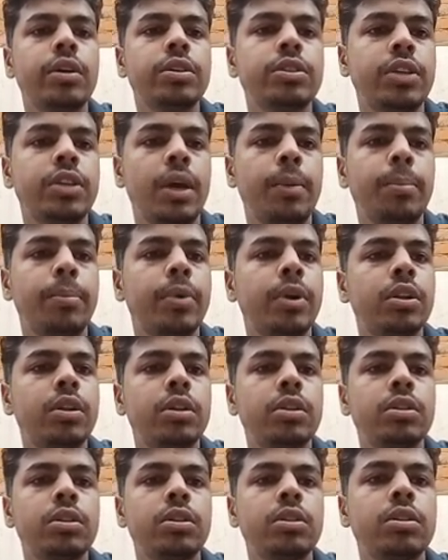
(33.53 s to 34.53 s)

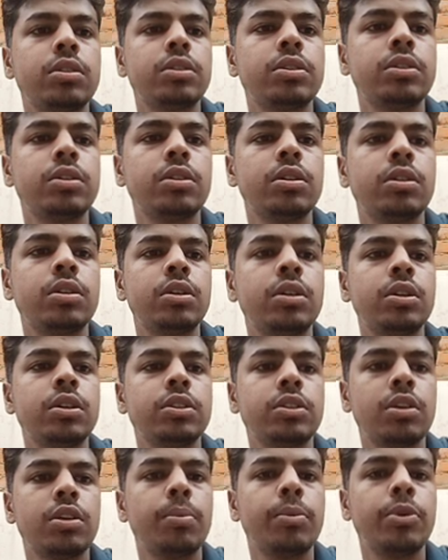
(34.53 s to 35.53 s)
sample
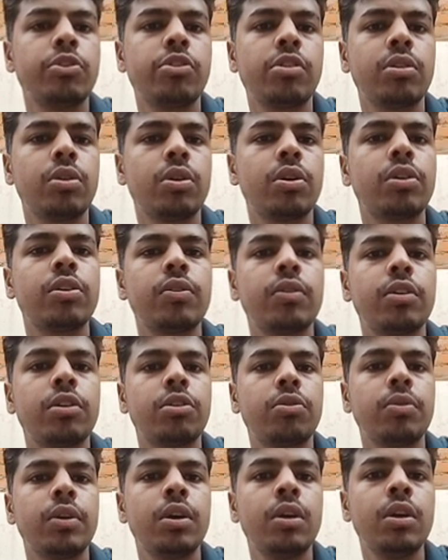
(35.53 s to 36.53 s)

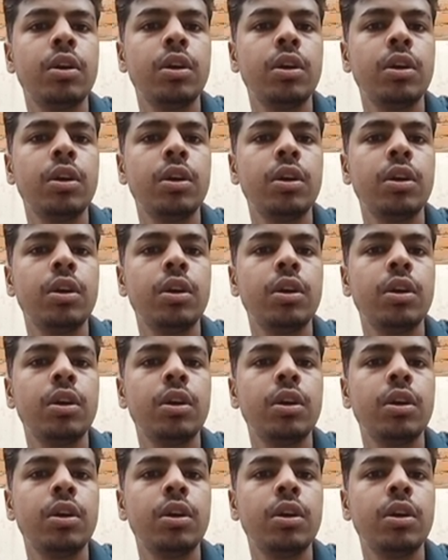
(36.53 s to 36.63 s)
submission.csv.